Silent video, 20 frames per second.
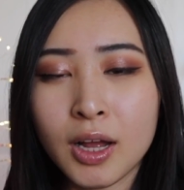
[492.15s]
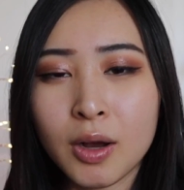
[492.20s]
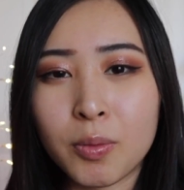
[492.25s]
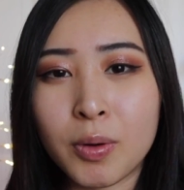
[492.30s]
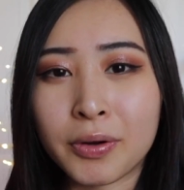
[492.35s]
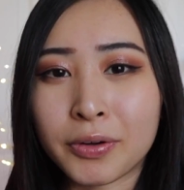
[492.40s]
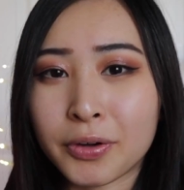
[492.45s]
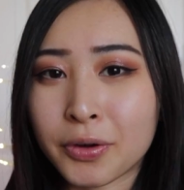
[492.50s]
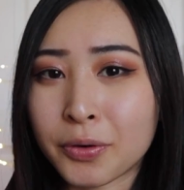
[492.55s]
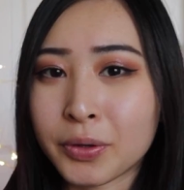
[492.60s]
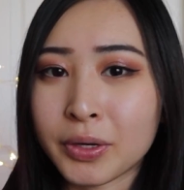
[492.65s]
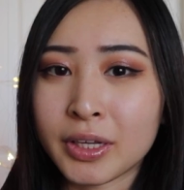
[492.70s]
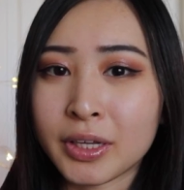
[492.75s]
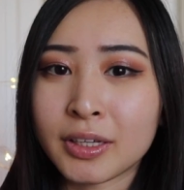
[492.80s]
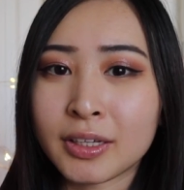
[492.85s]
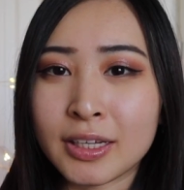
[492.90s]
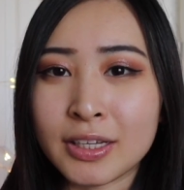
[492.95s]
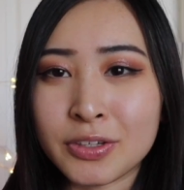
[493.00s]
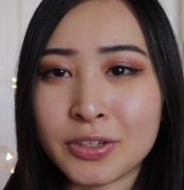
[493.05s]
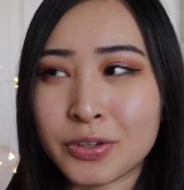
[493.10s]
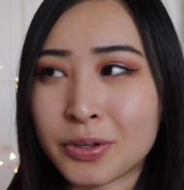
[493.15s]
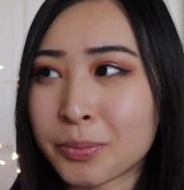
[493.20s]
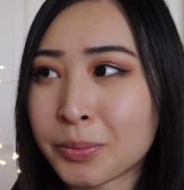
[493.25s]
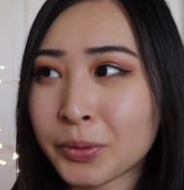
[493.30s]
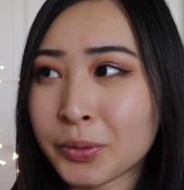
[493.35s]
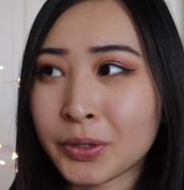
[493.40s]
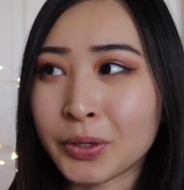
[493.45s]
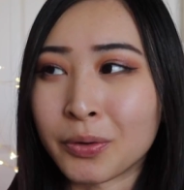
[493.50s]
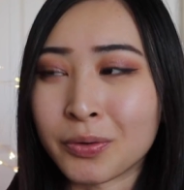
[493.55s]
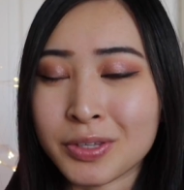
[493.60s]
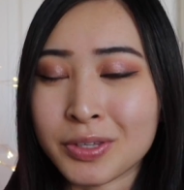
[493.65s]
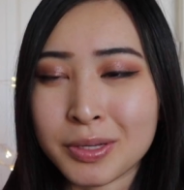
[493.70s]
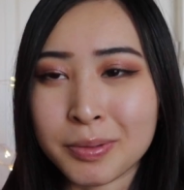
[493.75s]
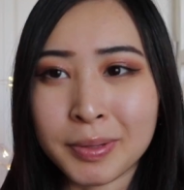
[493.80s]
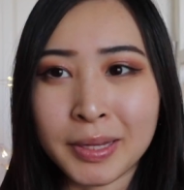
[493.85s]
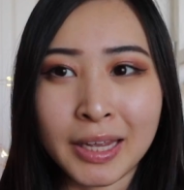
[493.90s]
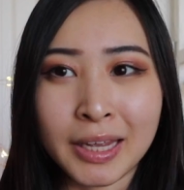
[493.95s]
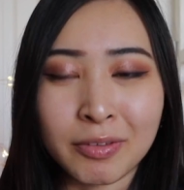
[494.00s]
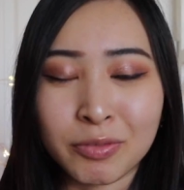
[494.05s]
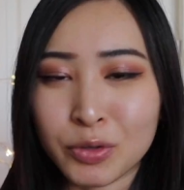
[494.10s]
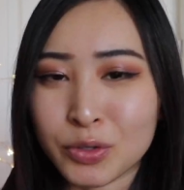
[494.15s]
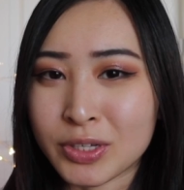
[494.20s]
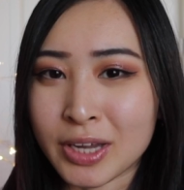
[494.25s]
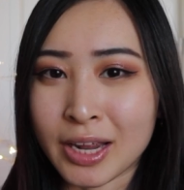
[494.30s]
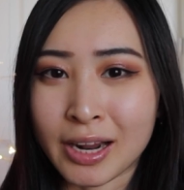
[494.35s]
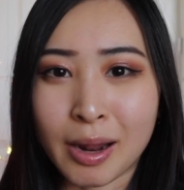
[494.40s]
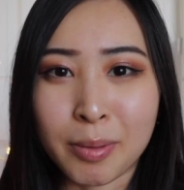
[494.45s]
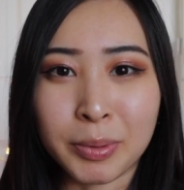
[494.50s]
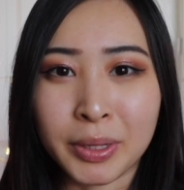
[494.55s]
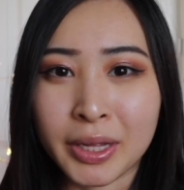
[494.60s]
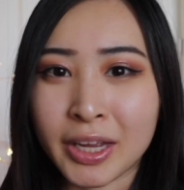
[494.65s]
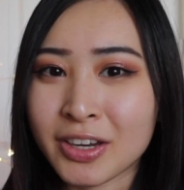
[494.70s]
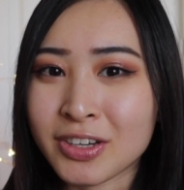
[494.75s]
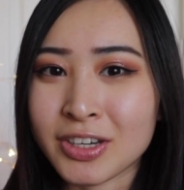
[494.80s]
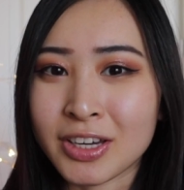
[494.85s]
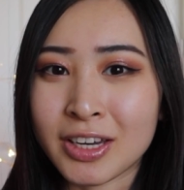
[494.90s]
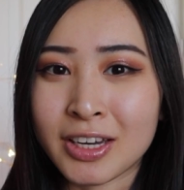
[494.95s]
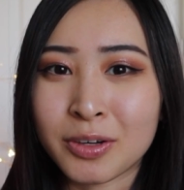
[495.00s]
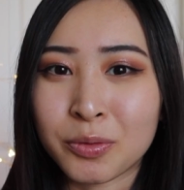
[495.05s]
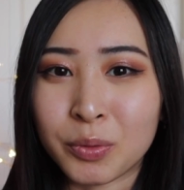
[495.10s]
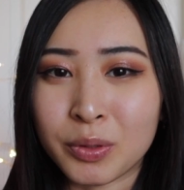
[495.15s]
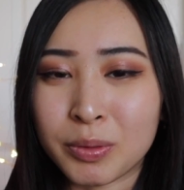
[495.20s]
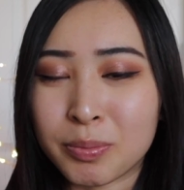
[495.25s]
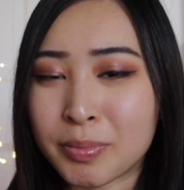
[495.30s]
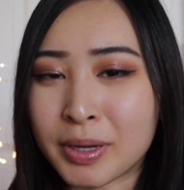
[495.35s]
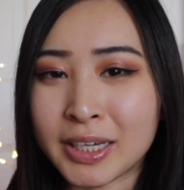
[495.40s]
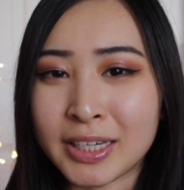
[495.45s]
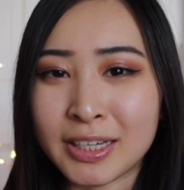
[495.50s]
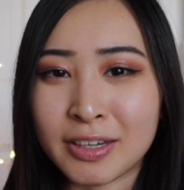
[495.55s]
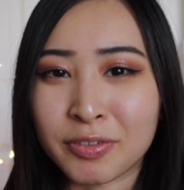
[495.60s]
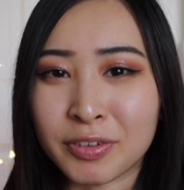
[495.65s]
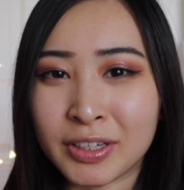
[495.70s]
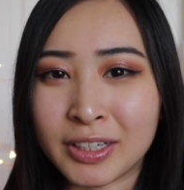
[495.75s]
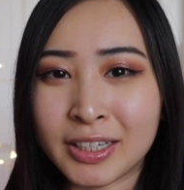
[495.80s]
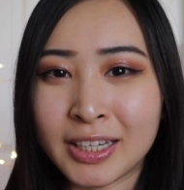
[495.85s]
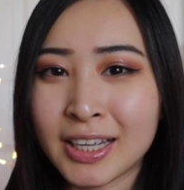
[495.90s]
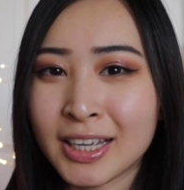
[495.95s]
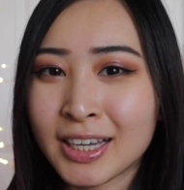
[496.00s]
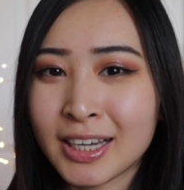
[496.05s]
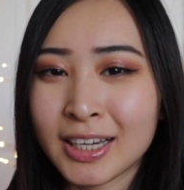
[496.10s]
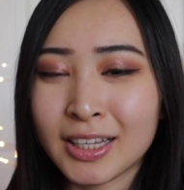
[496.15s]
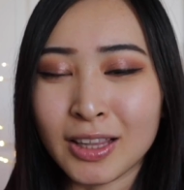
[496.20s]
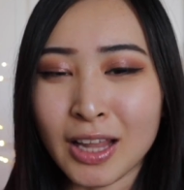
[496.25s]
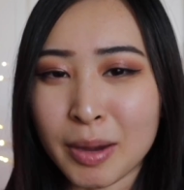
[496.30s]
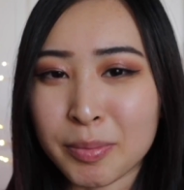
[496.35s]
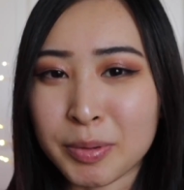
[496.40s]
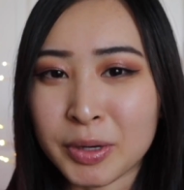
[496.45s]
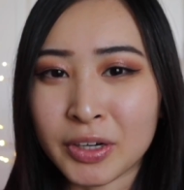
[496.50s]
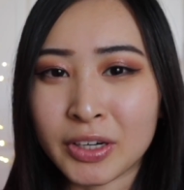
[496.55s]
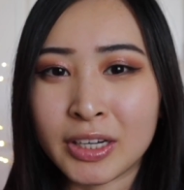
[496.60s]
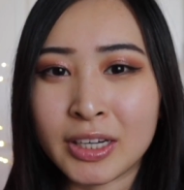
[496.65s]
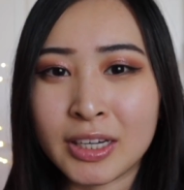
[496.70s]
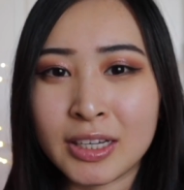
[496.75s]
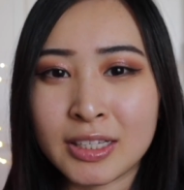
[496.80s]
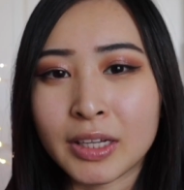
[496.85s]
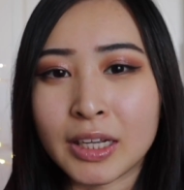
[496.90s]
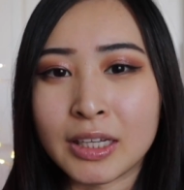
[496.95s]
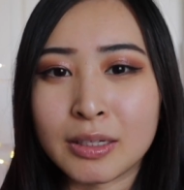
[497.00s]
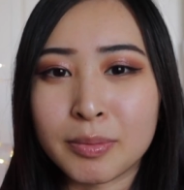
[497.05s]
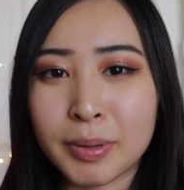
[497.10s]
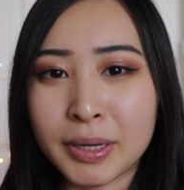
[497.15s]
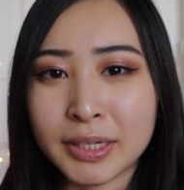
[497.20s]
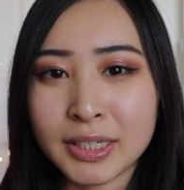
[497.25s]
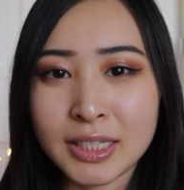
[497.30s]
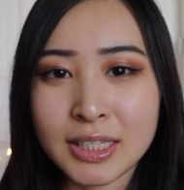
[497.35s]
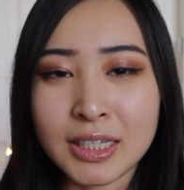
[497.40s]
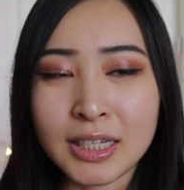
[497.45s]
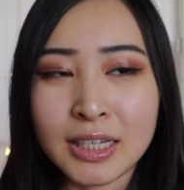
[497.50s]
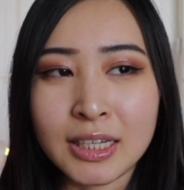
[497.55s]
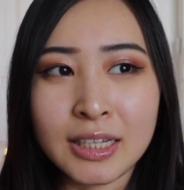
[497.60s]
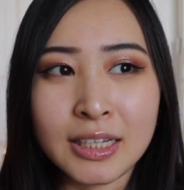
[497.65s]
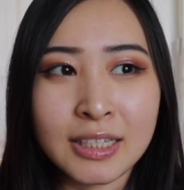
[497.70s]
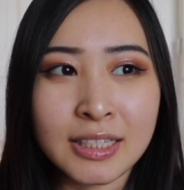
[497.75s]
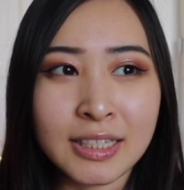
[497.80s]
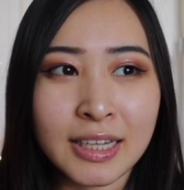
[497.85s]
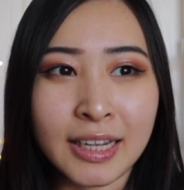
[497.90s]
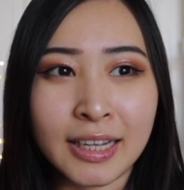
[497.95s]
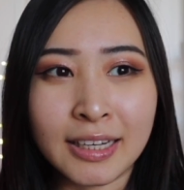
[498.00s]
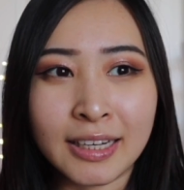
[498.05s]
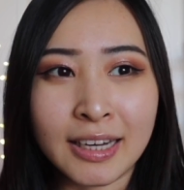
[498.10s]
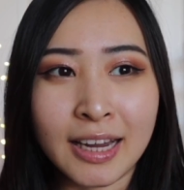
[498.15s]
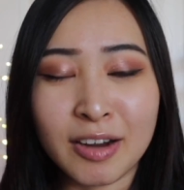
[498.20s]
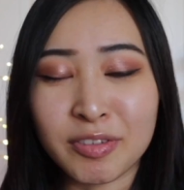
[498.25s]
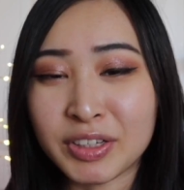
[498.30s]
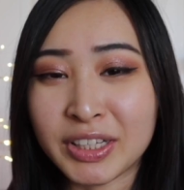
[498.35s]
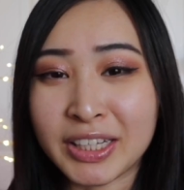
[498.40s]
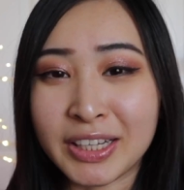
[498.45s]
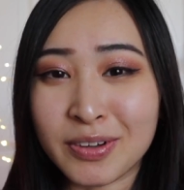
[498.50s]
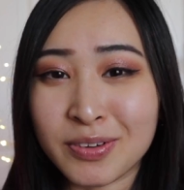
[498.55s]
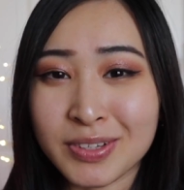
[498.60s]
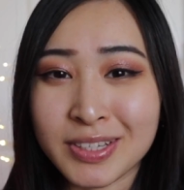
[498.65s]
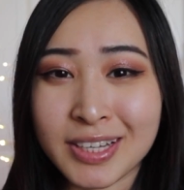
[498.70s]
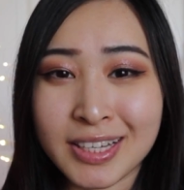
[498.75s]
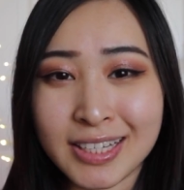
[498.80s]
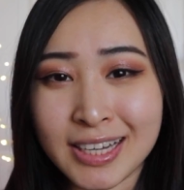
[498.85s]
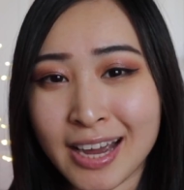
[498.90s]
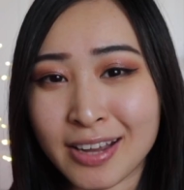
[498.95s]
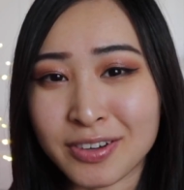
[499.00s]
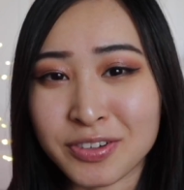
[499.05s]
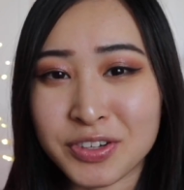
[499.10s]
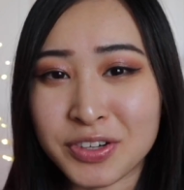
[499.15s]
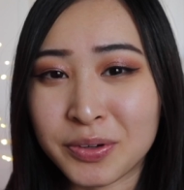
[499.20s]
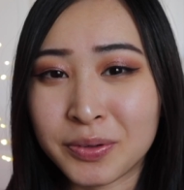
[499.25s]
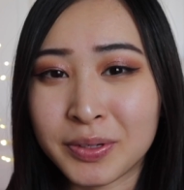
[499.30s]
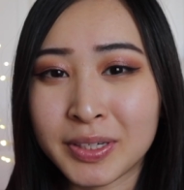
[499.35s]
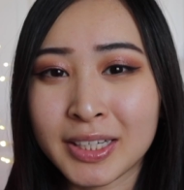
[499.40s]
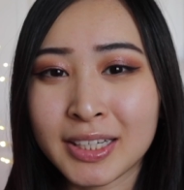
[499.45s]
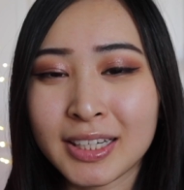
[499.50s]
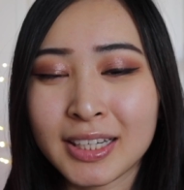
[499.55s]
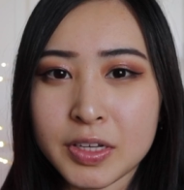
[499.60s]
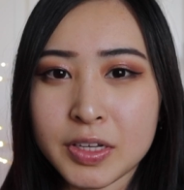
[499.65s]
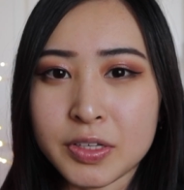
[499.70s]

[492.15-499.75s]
while coding is typically going to be a full stack application with many different libraries and dependencies and everything else attached to it.